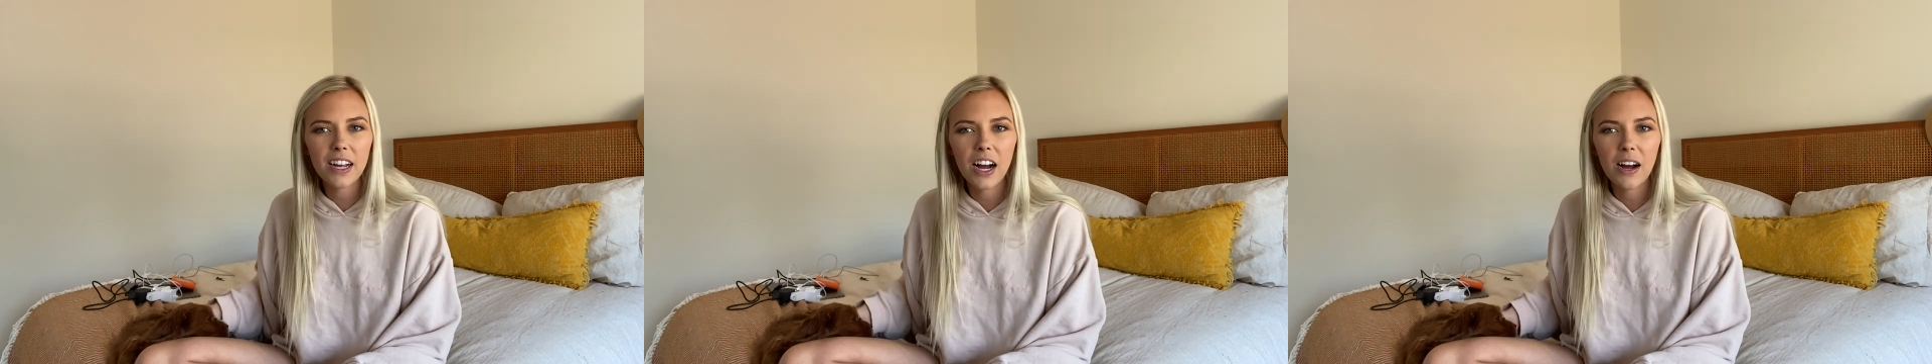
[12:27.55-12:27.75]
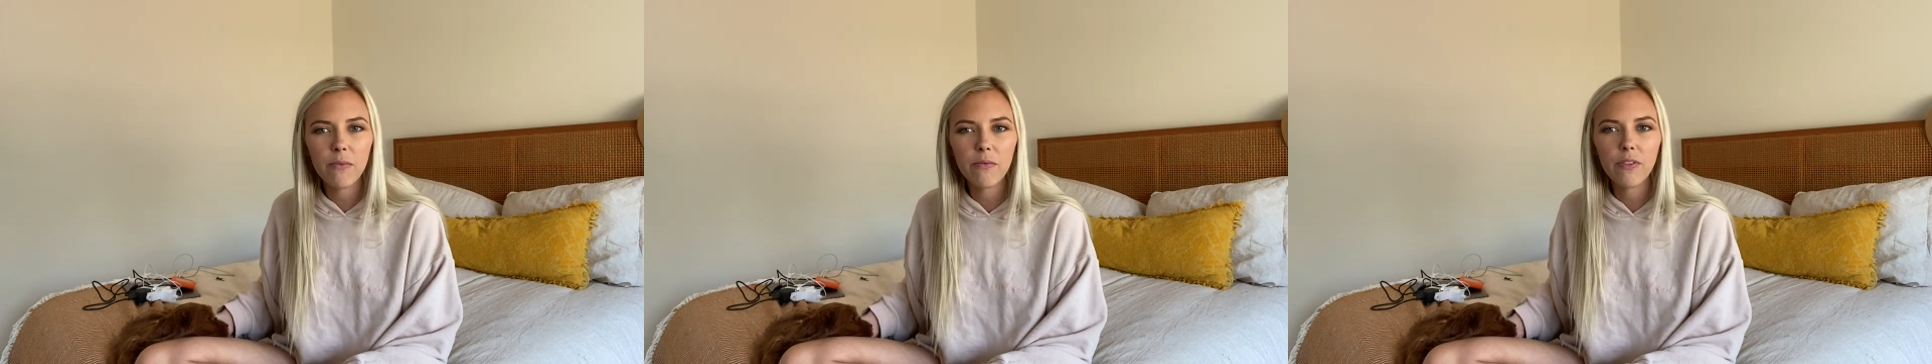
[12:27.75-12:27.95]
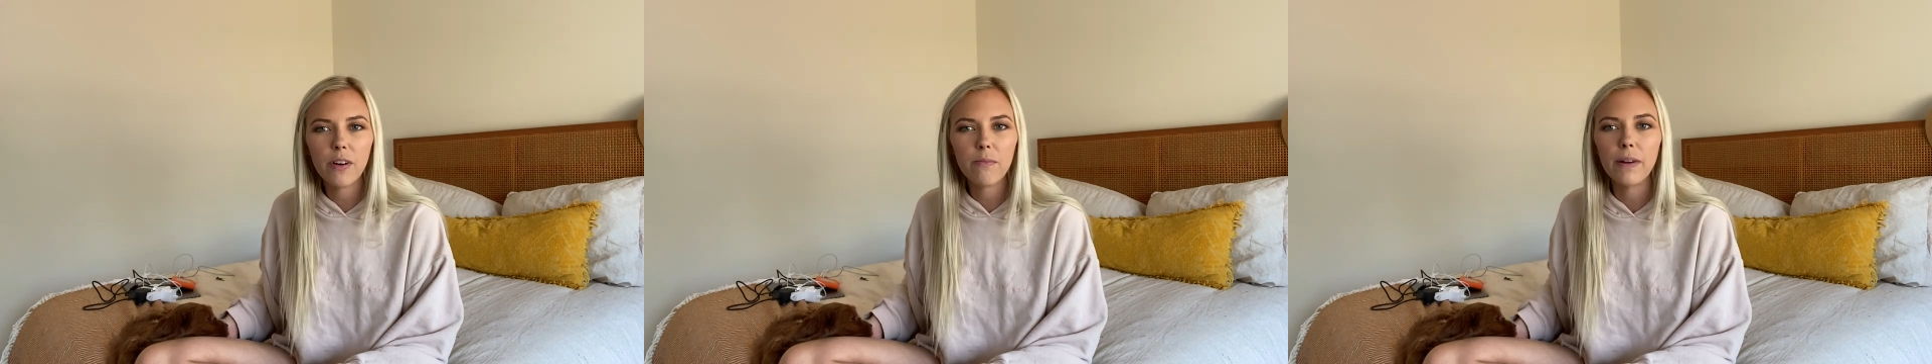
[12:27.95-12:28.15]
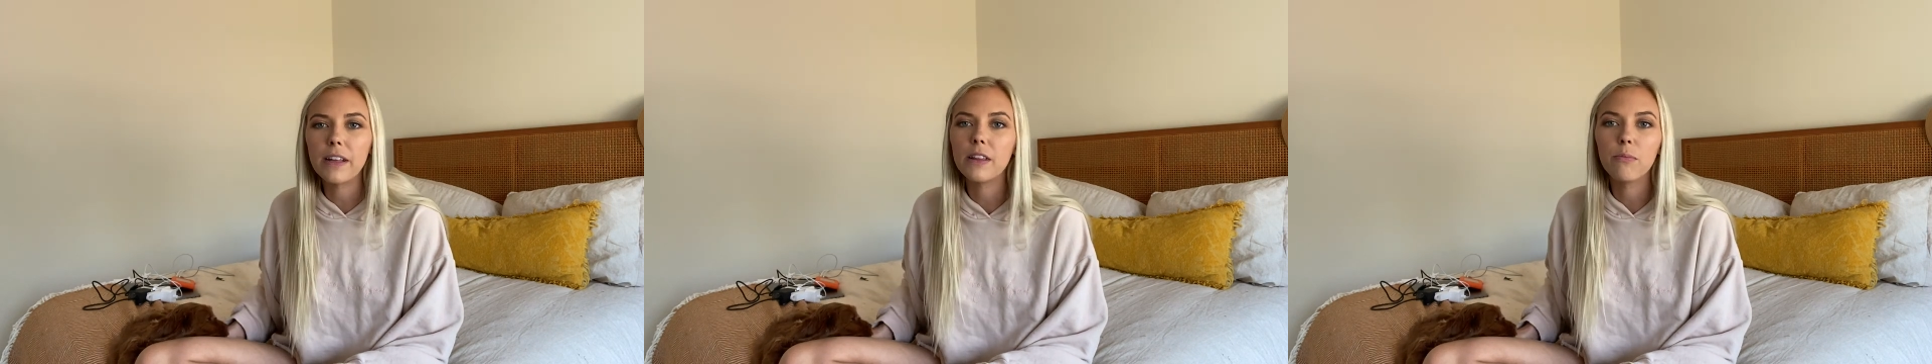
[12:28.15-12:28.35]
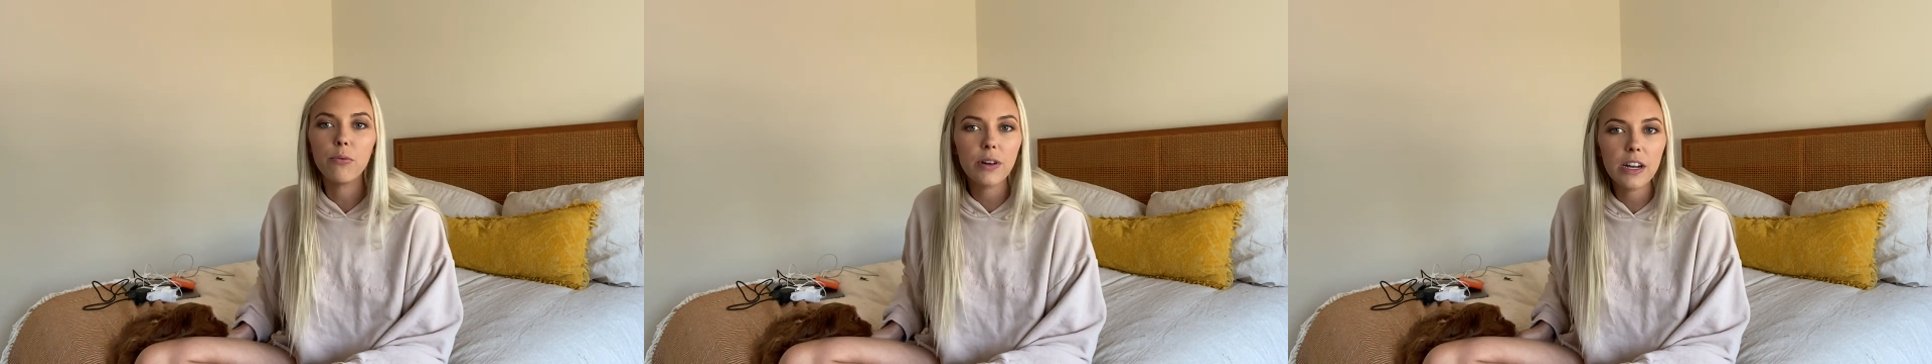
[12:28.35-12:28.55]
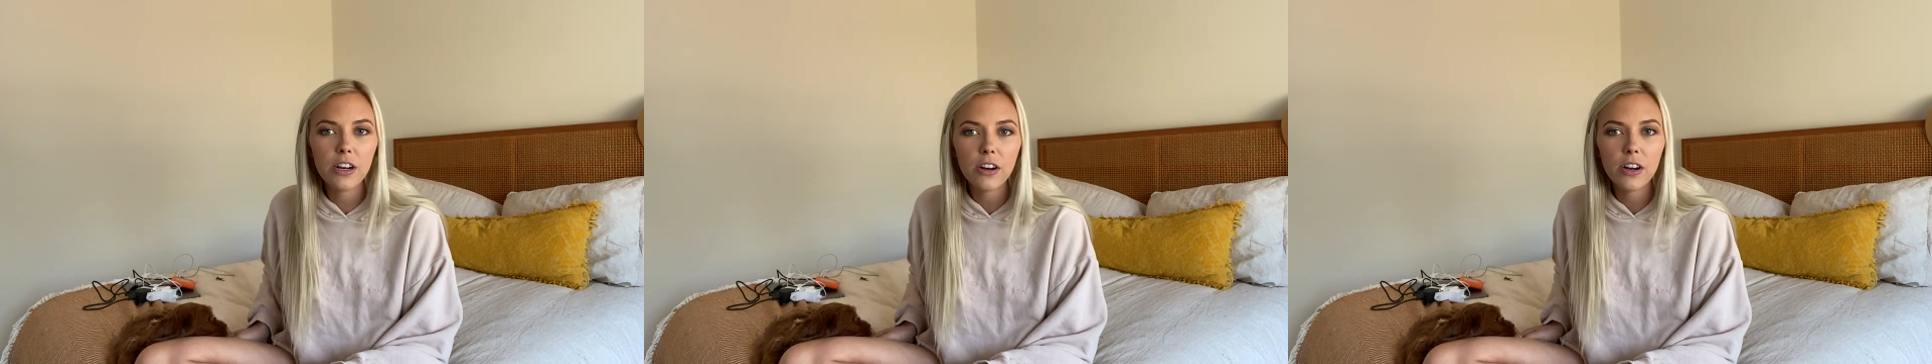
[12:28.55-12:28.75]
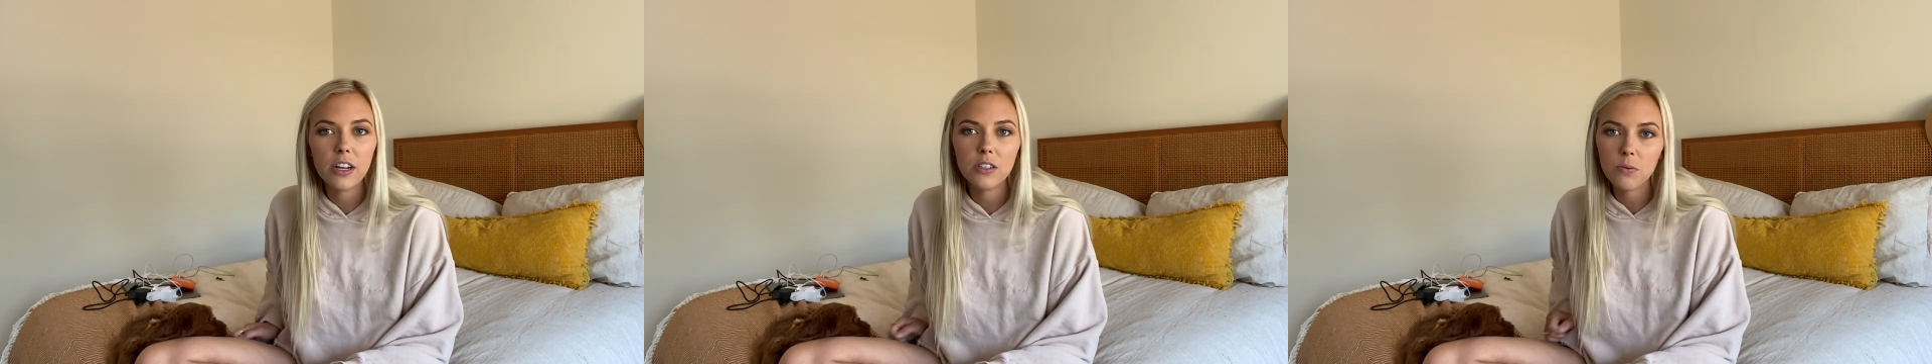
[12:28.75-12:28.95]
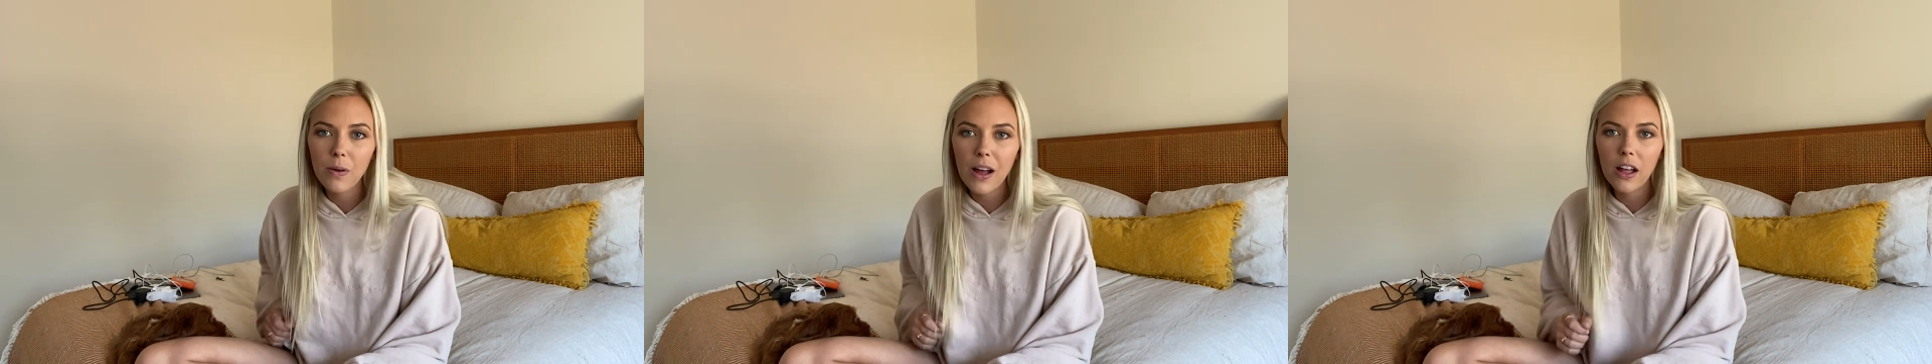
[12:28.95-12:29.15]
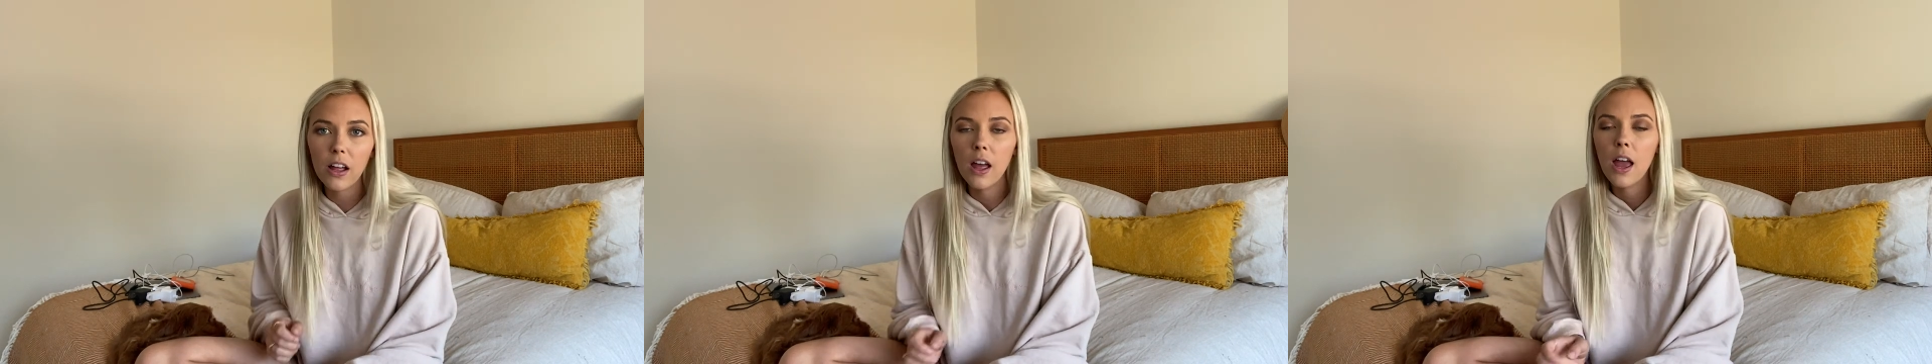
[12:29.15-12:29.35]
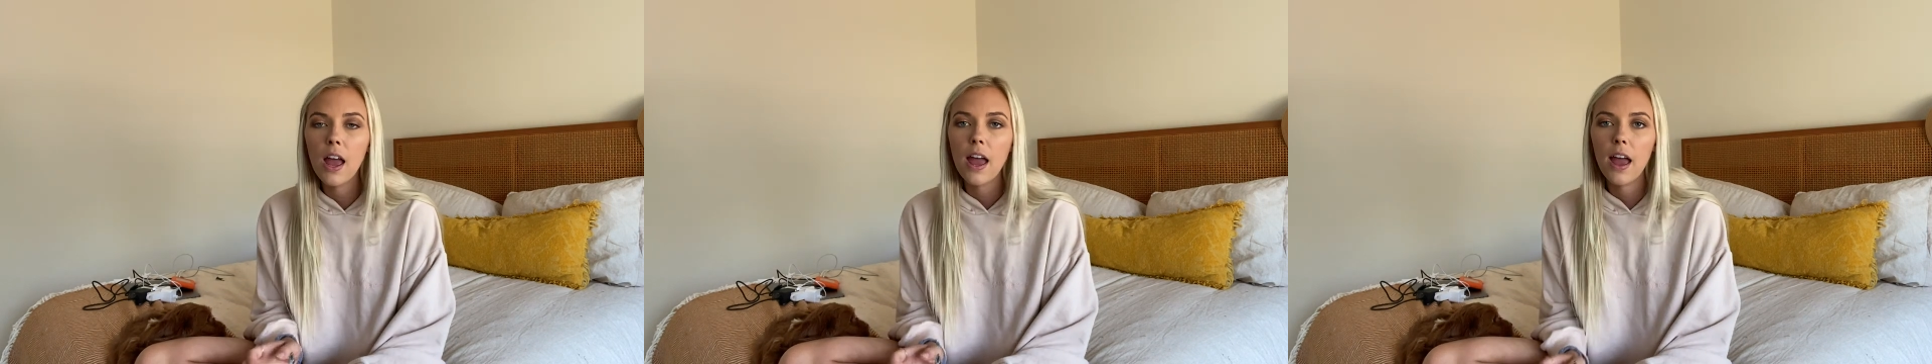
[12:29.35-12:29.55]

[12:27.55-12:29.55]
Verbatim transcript: come from like the breeder as well